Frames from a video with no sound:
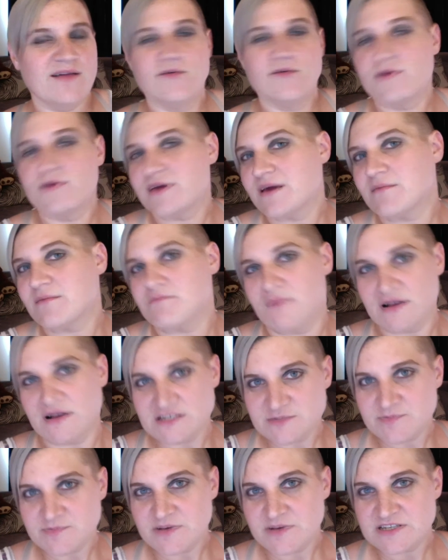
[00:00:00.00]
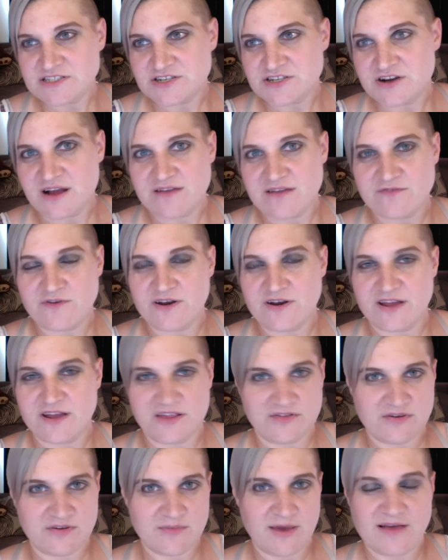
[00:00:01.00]
get much pleasure out of
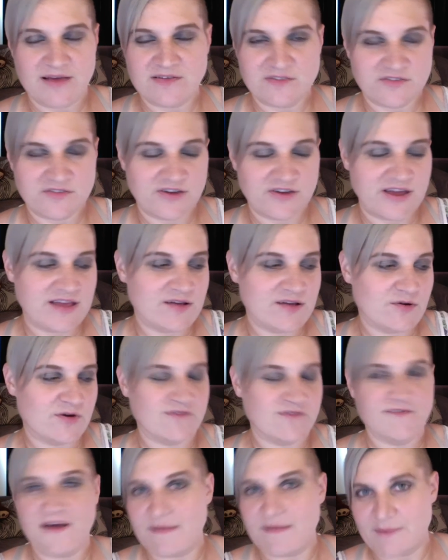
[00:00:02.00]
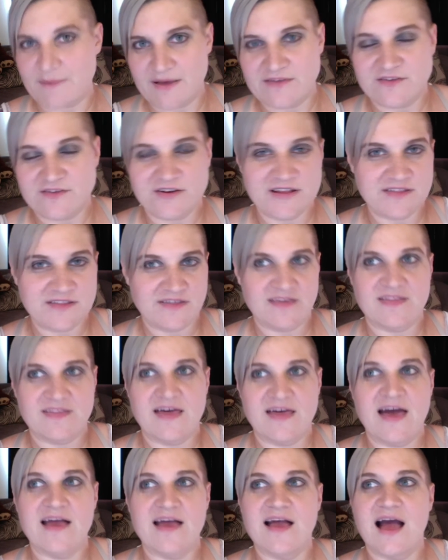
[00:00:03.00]
running 3 miles straight or 5 miles or anything like
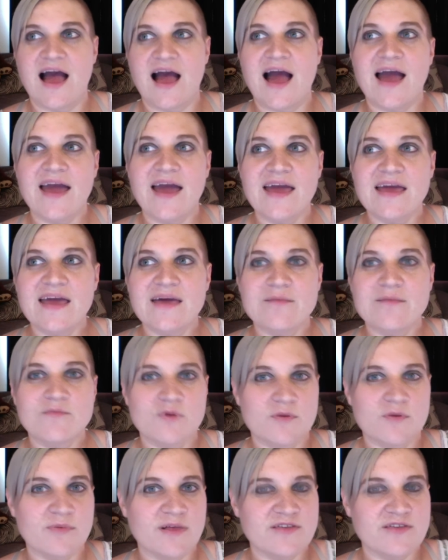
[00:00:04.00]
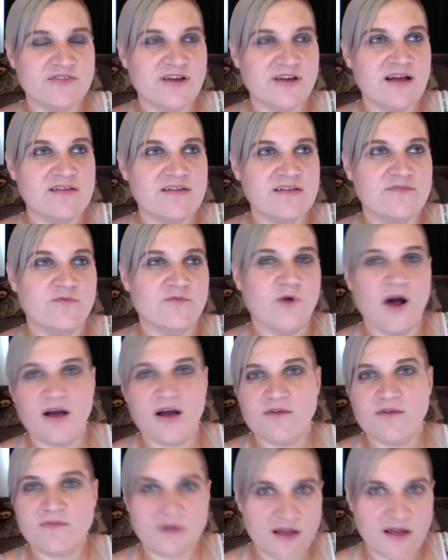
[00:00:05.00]
that. I get more pleasure out of
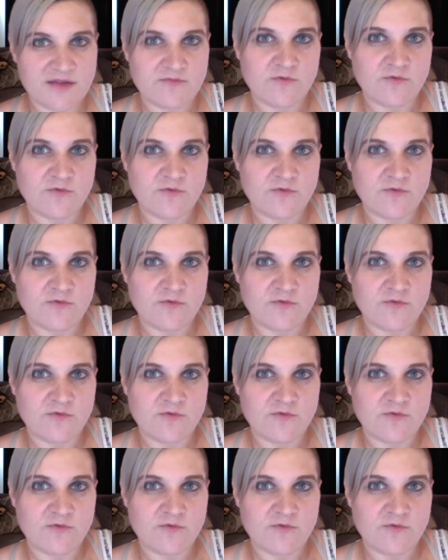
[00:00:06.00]
walk, run,